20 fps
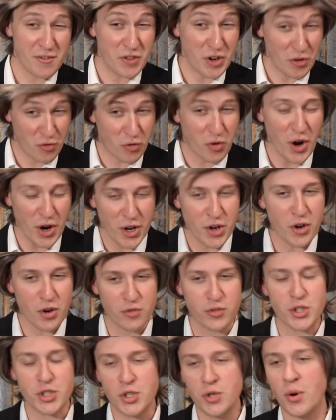I've confronted
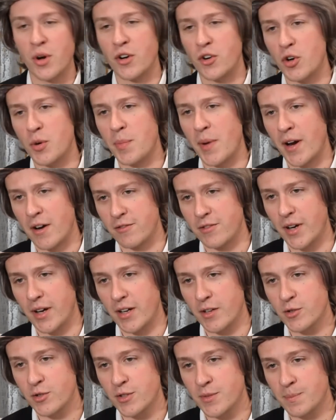over 200
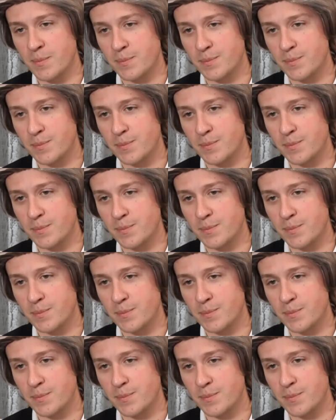pedophiles.